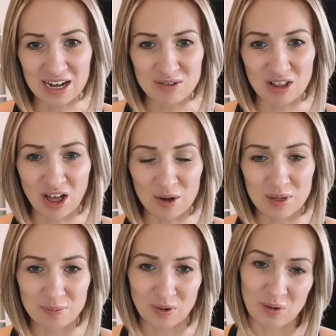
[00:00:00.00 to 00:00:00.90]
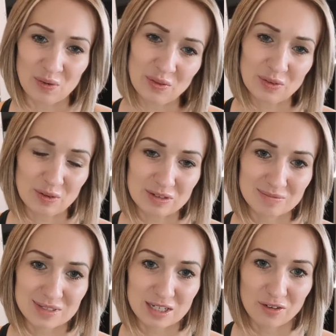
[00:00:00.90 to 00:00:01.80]
I know a lot of people are going through
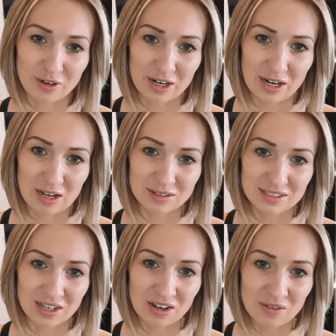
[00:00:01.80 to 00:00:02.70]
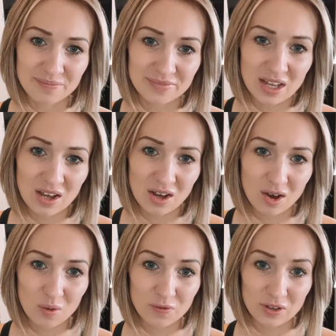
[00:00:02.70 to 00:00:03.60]
some stuff right now. So
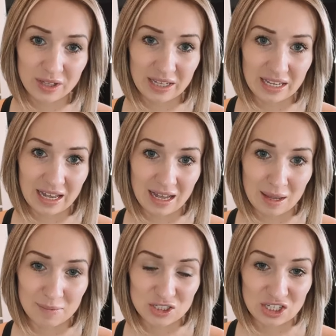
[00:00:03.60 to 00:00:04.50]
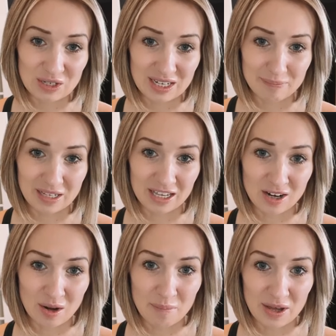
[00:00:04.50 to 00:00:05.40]
hopefully she can
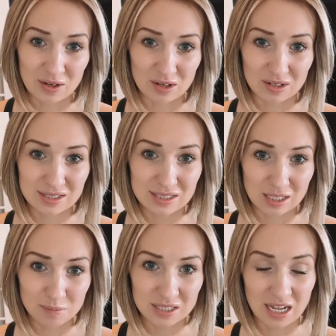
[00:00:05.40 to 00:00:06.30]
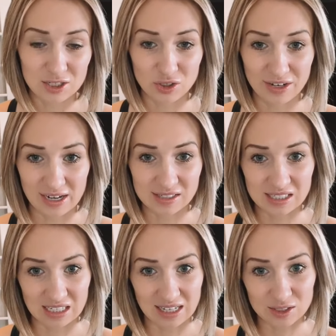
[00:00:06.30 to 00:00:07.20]
get on a better sleep schedule,
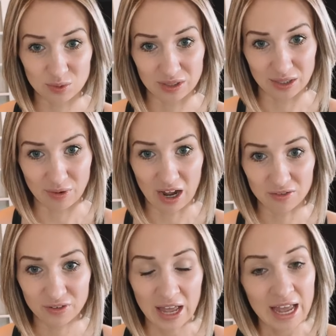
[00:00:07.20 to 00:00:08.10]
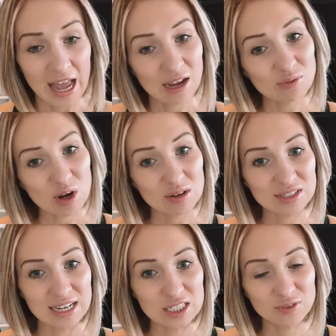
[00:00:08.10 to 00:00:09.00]
Nancy. That's really rough. Hey,
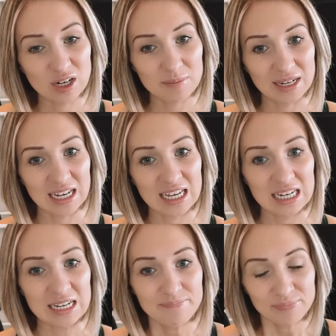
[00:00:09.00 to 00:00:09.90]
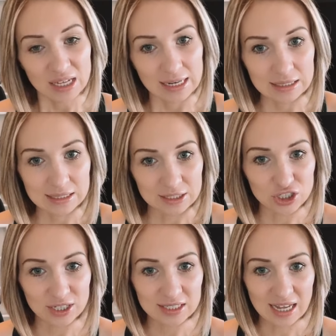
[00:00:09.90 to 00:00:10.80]
Rose, thanks for coming in. Nancy,
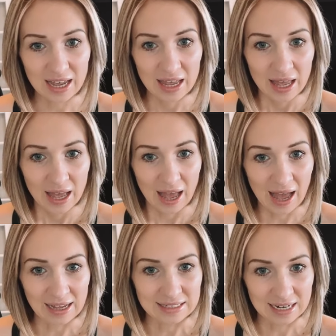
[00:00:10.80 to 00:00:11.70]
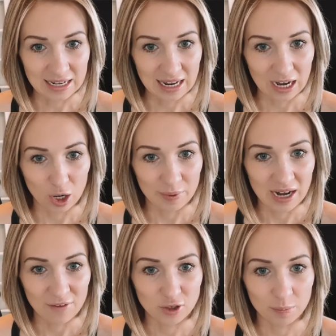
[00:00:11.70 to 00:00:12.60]
she is at daycare,
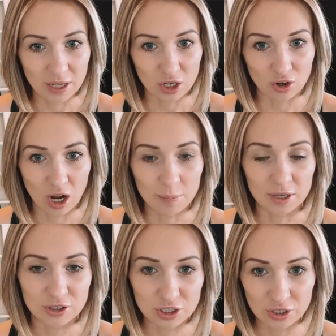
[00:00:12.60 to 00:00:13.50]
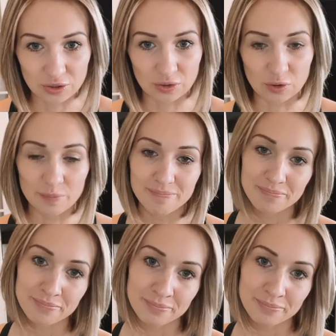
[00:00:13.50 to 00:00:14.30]
but have to pick her up at 2.